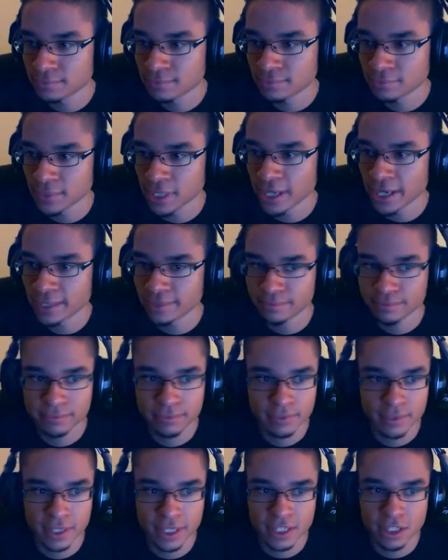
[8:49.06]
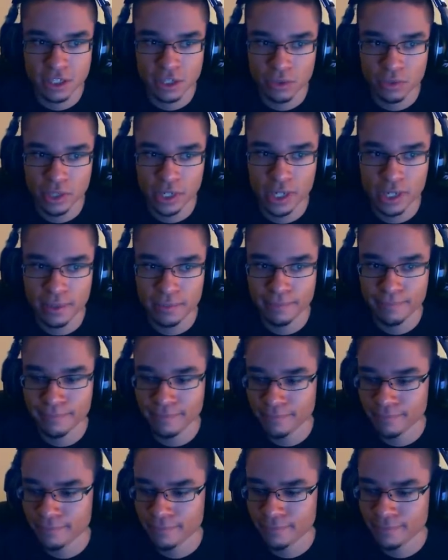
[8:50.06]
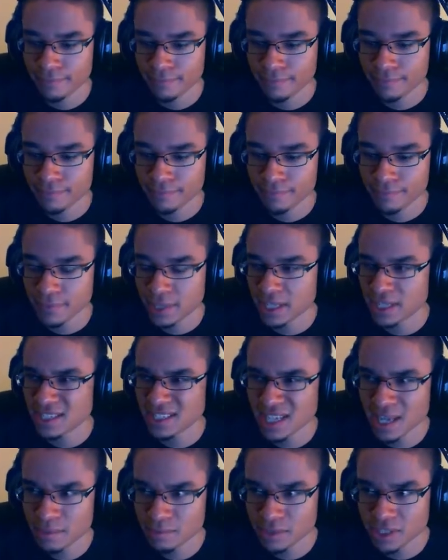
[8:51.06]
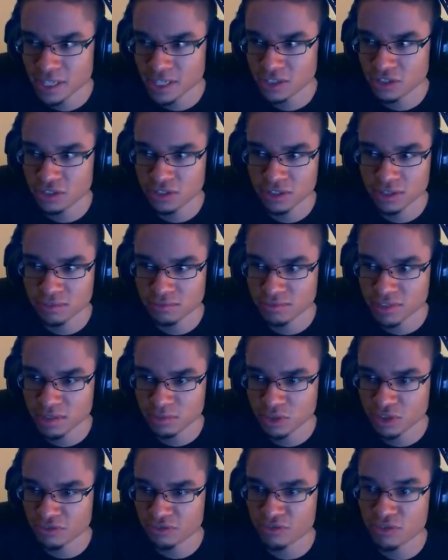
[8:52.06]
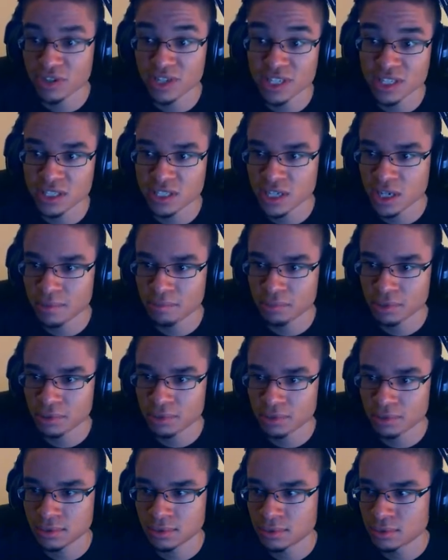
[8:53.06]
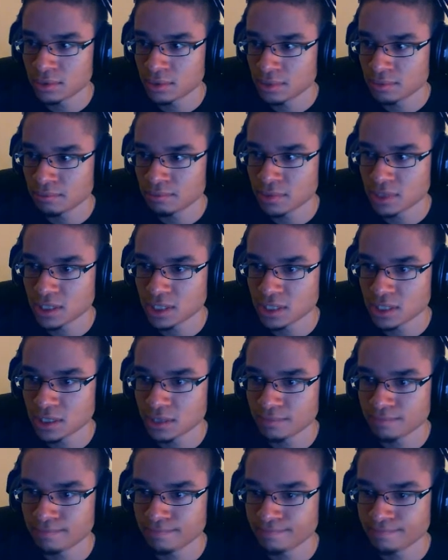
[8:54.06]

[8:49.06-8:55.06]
Alright, let's load it up. Yeah, this game tends to, seems to freeze up my system.